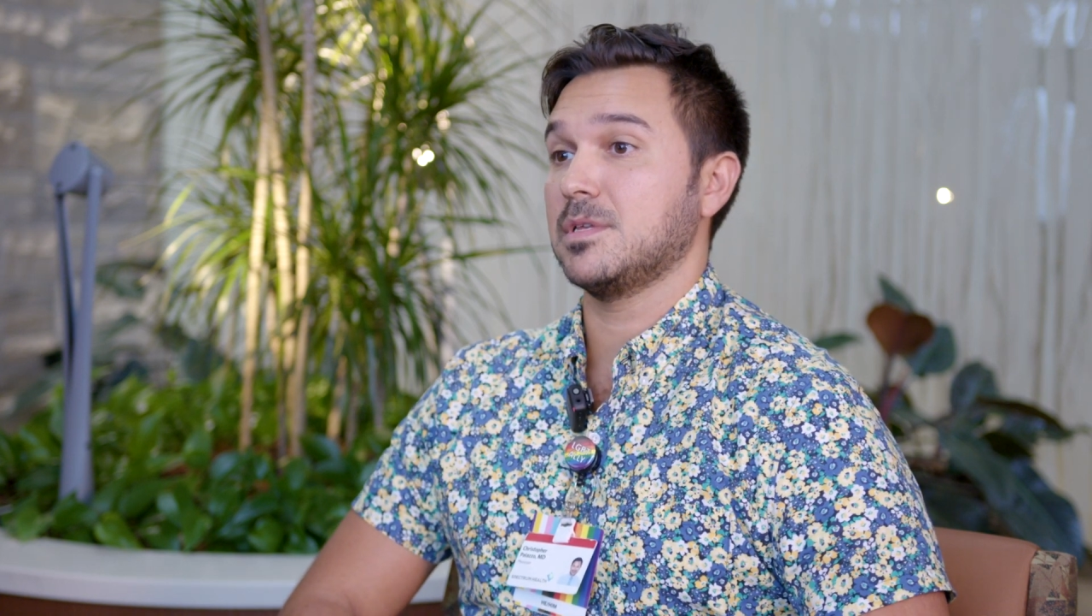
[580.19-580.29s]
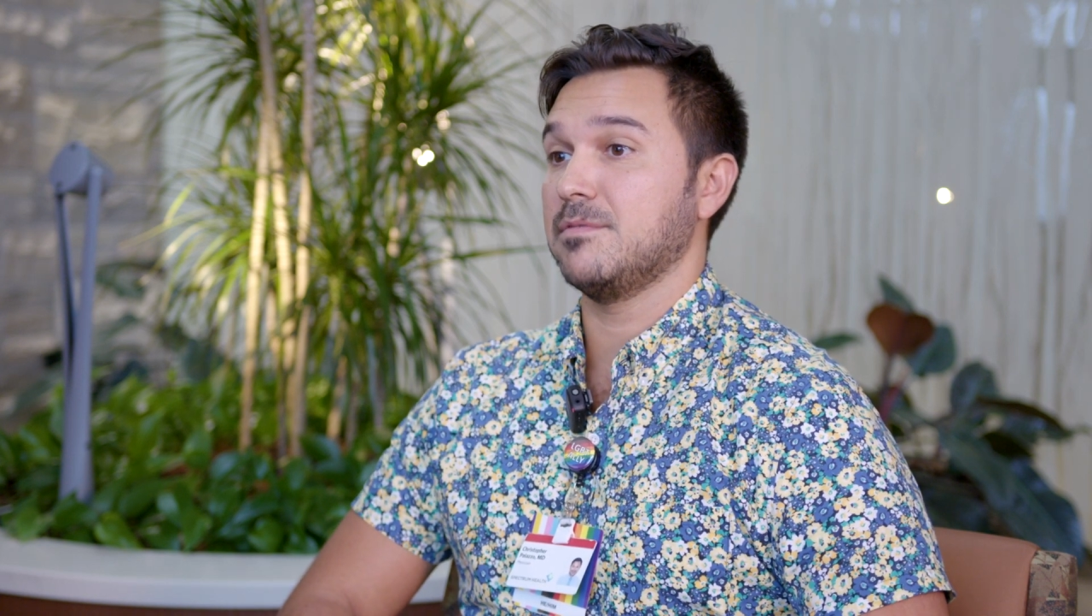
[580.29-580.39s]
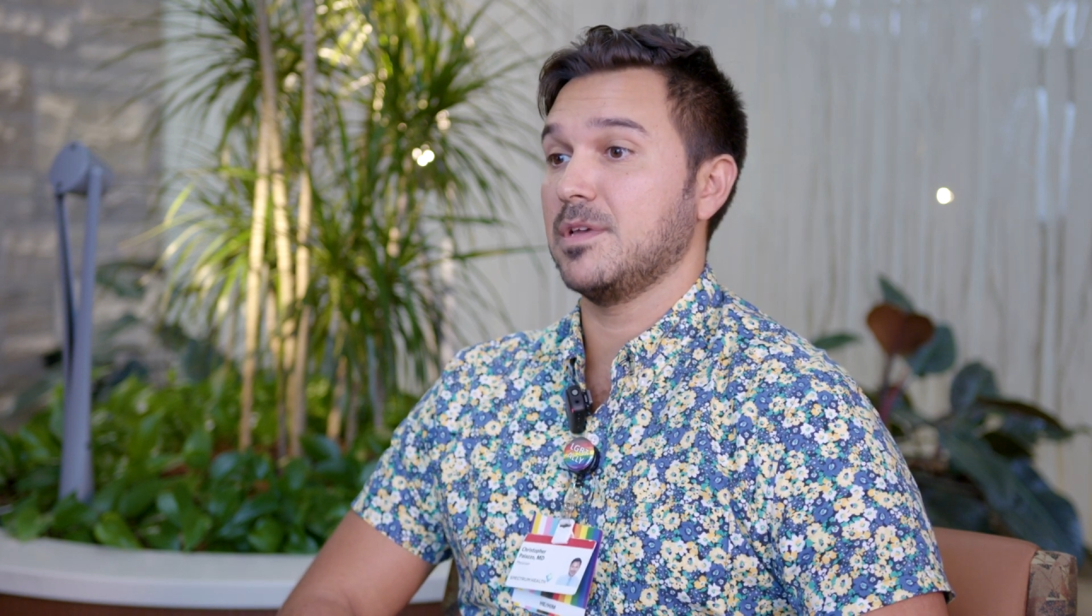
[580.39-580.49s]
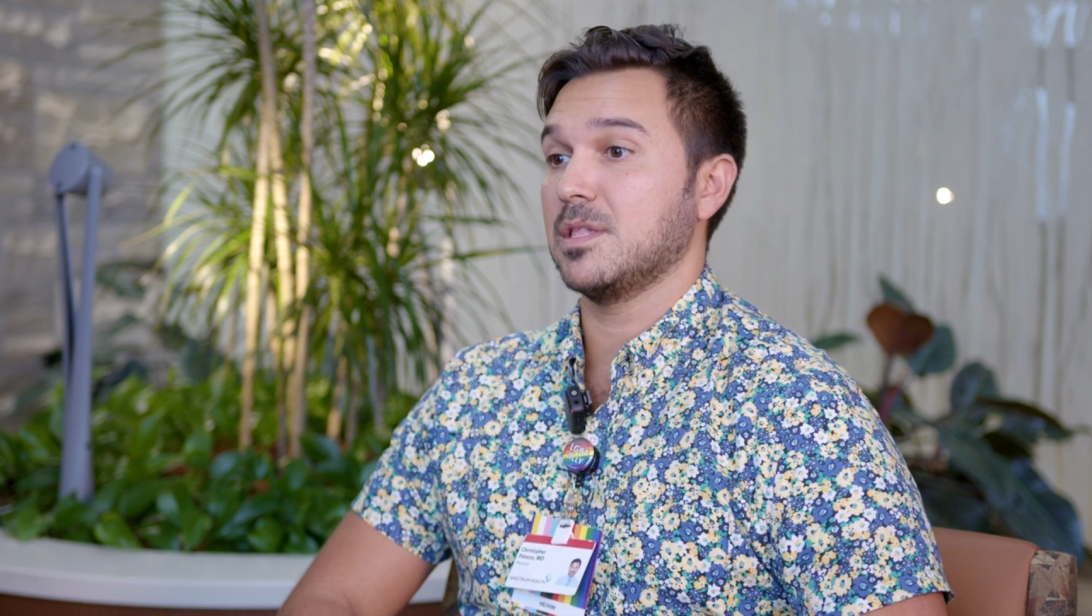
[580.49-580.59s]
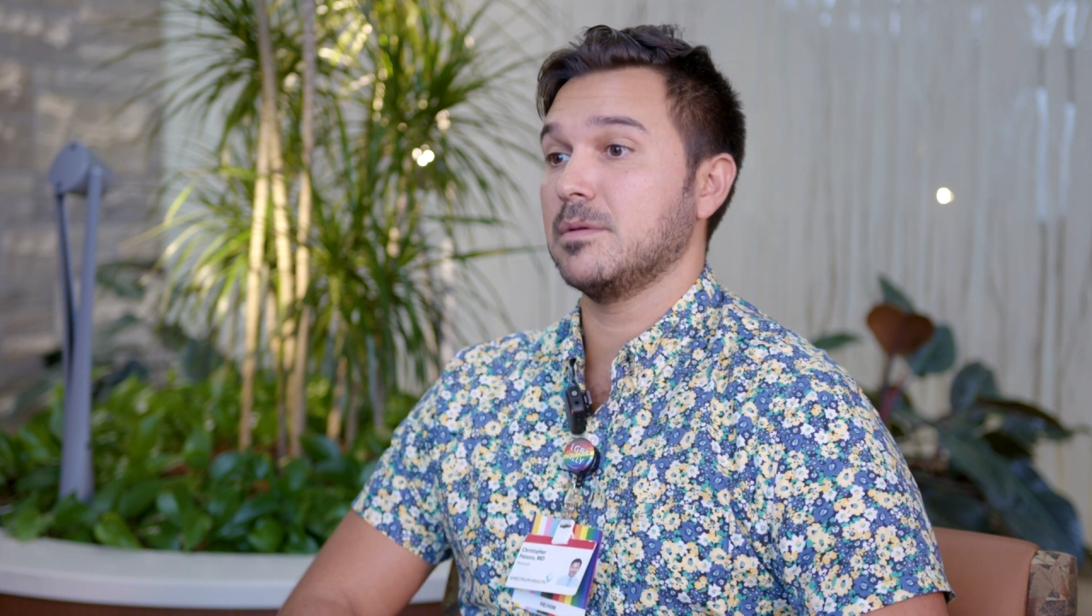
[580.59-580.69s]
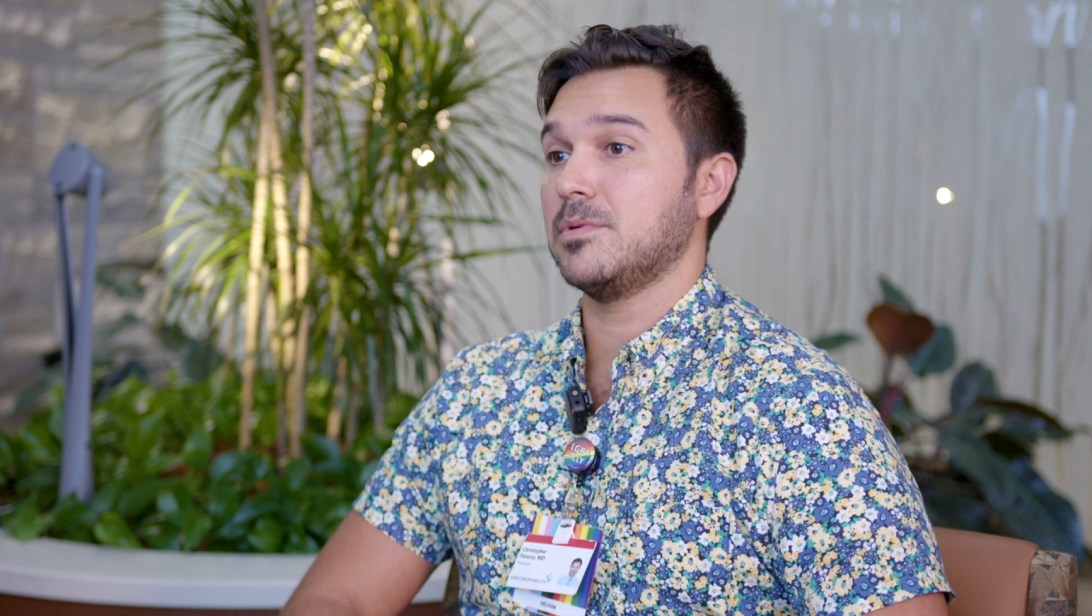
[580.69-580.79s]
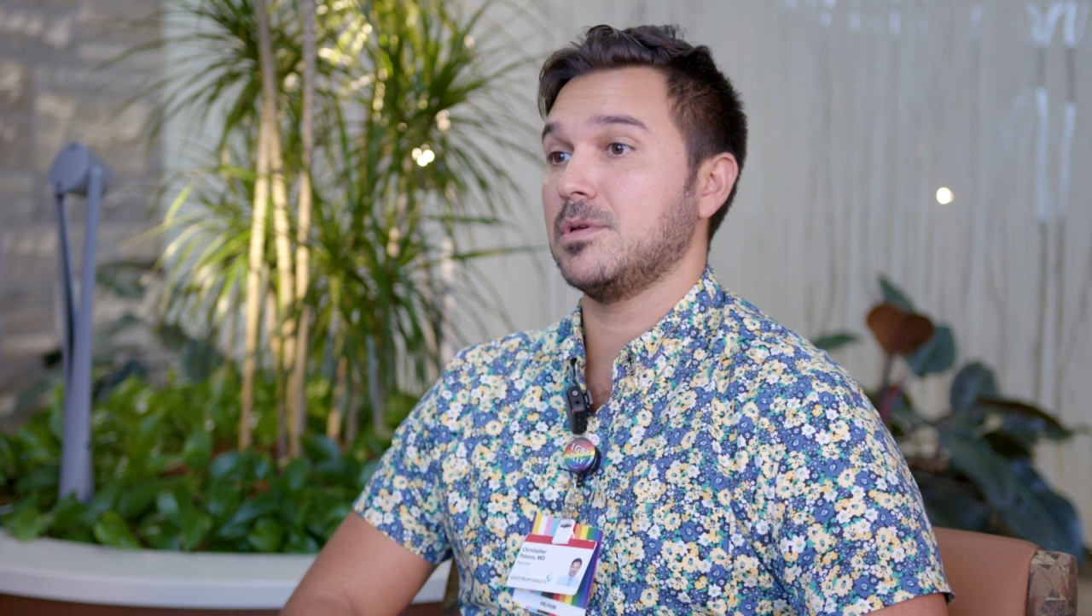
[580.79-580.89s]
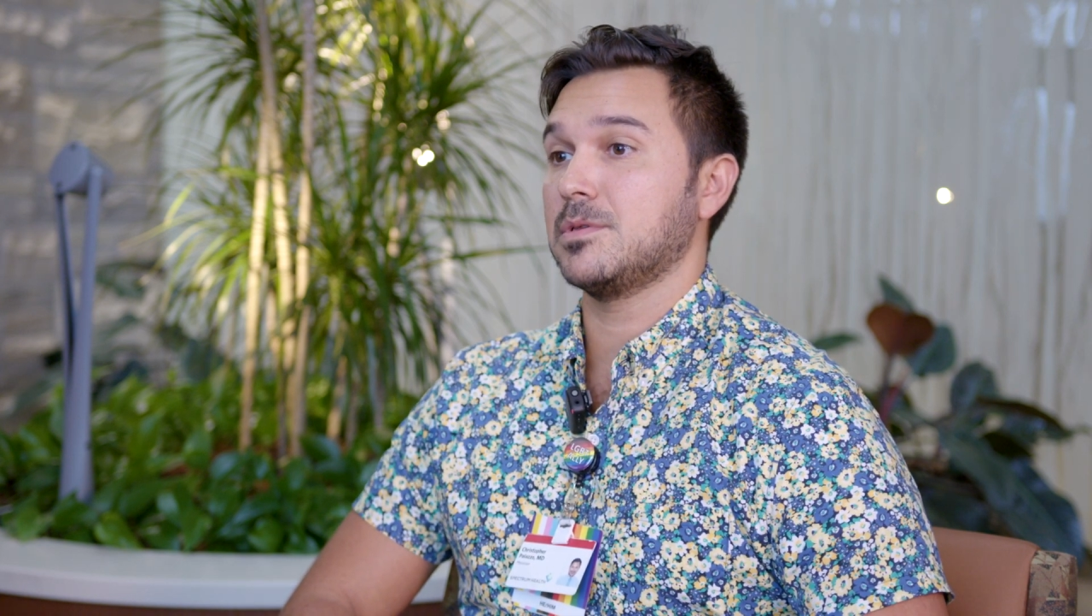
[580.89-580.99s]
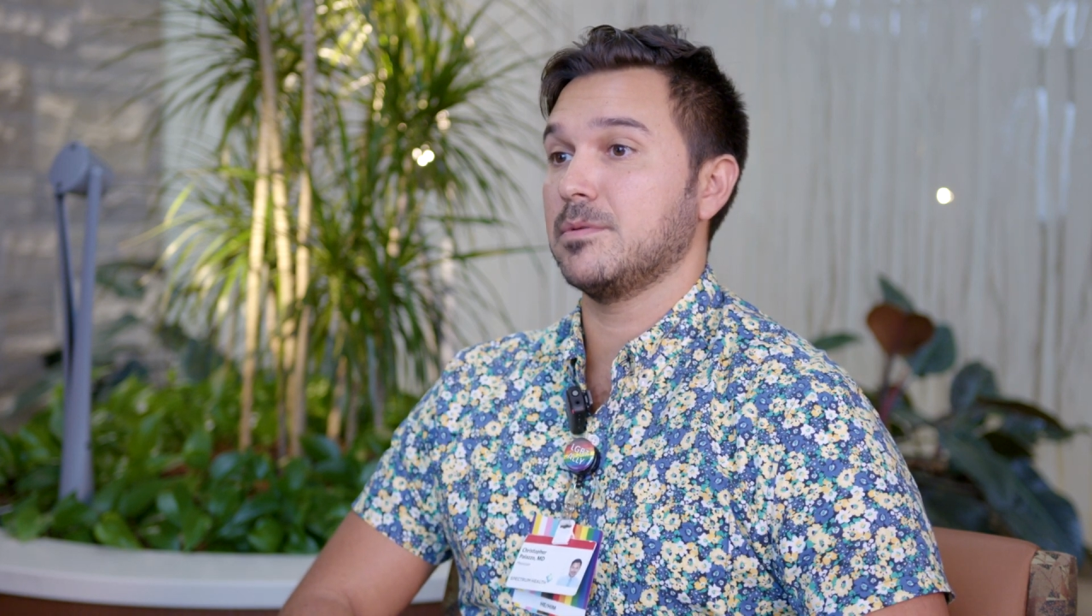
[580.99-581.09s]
and available